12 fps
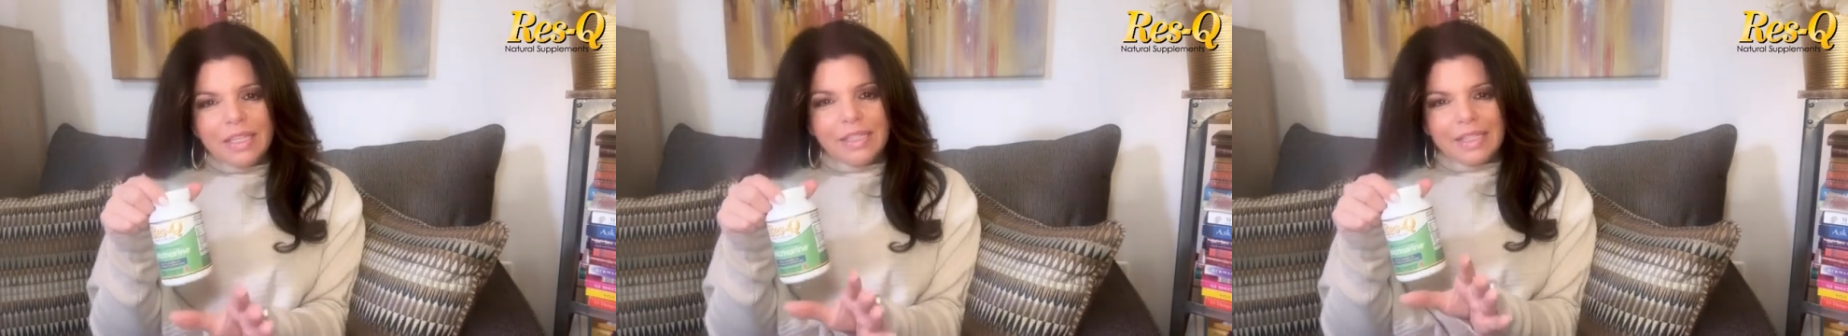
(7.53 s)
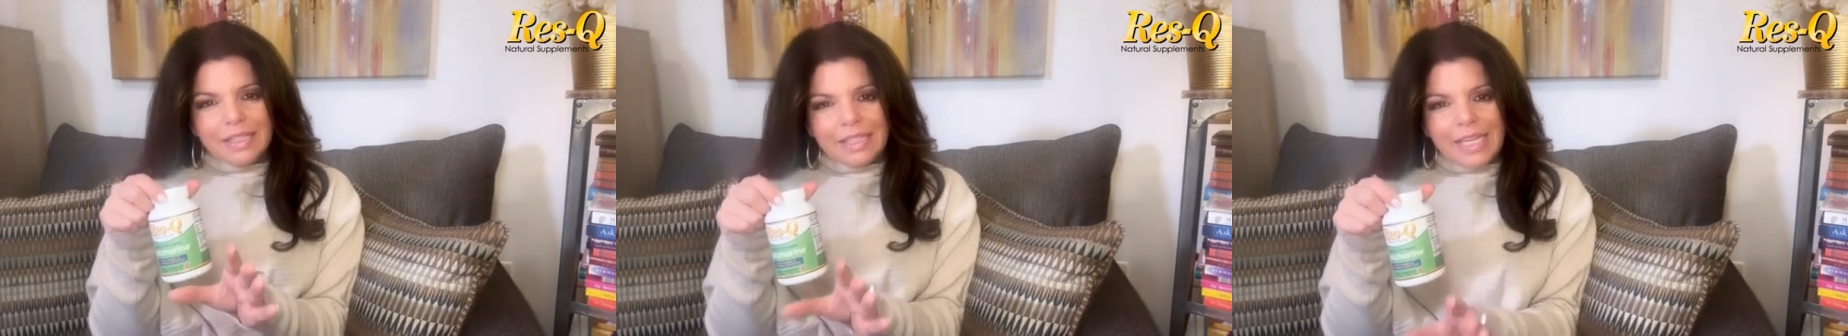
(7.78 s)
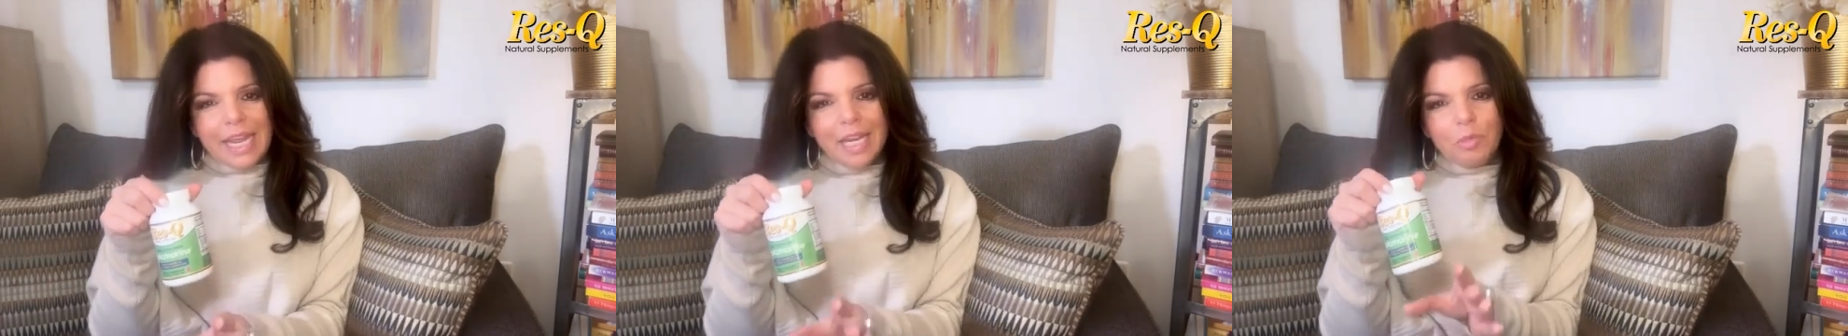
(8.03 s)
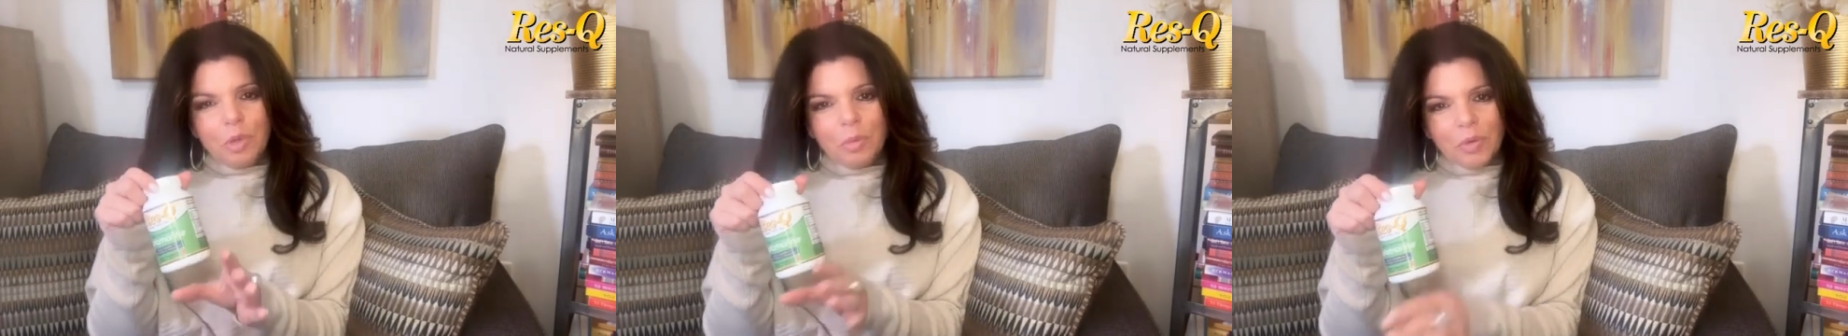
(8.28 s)

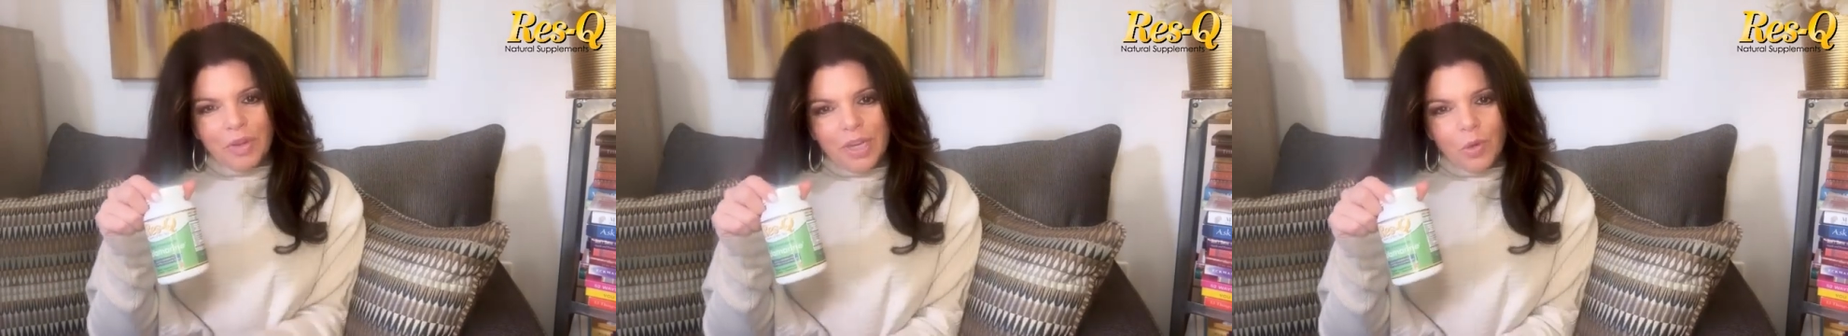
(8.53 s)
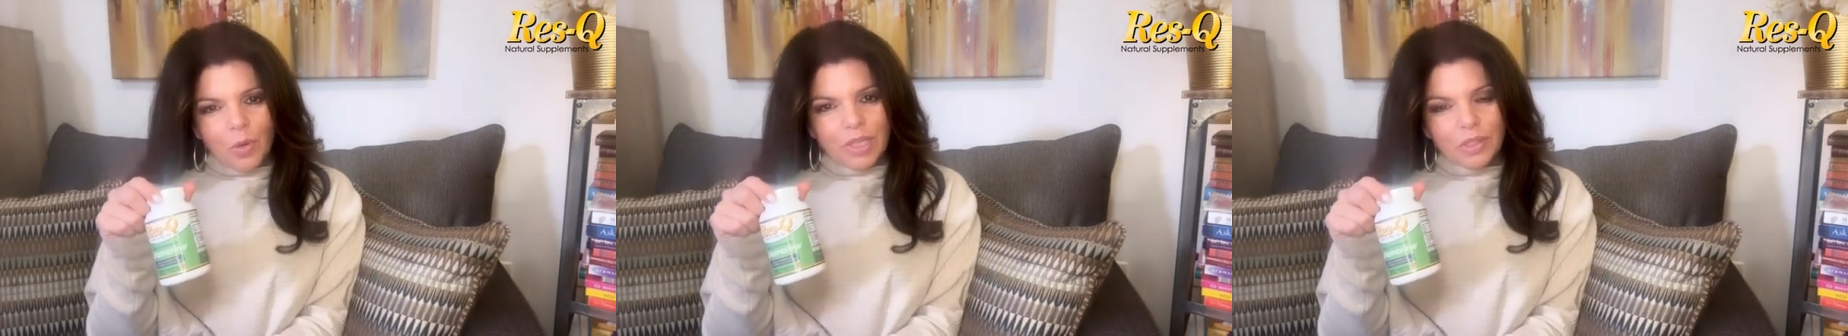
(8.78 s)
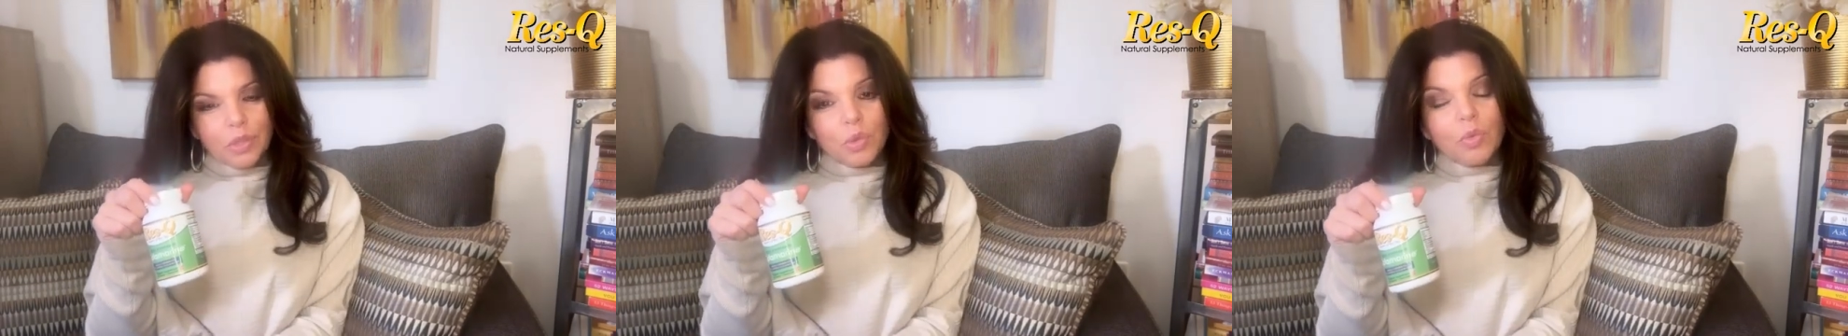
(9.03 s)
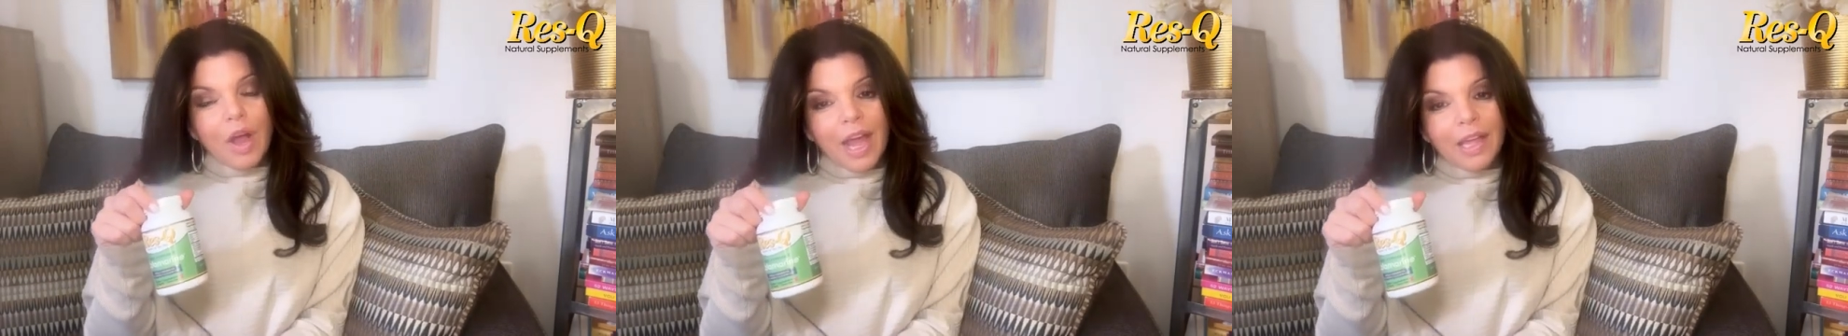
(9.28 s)
sustainable marine oil
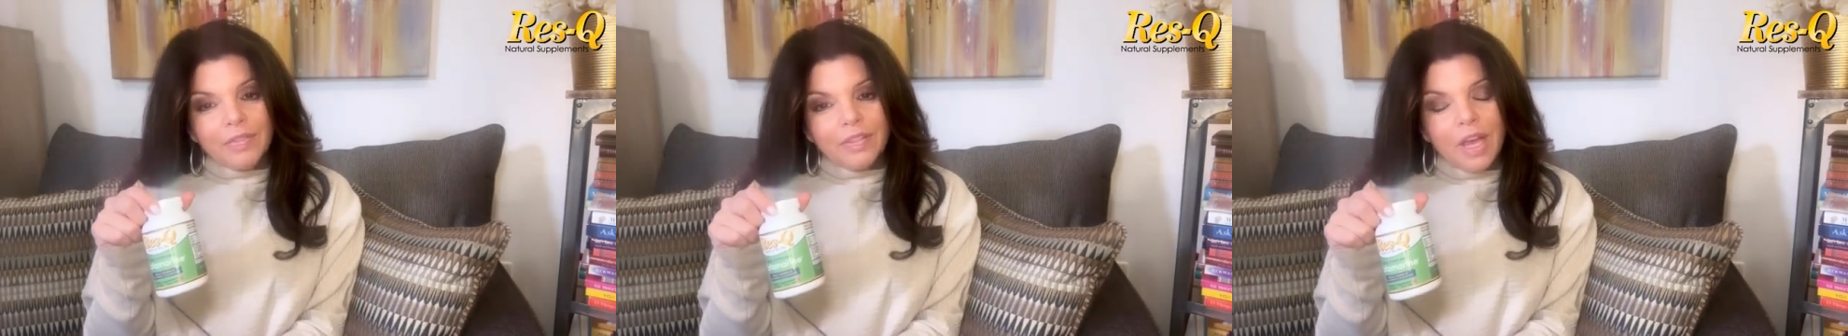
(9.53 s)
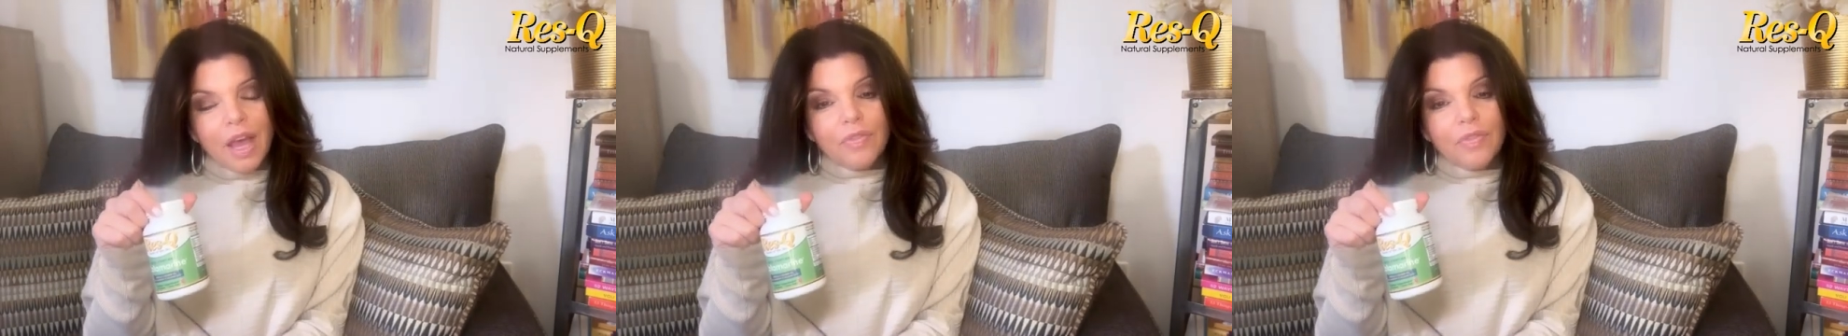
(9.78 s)
derived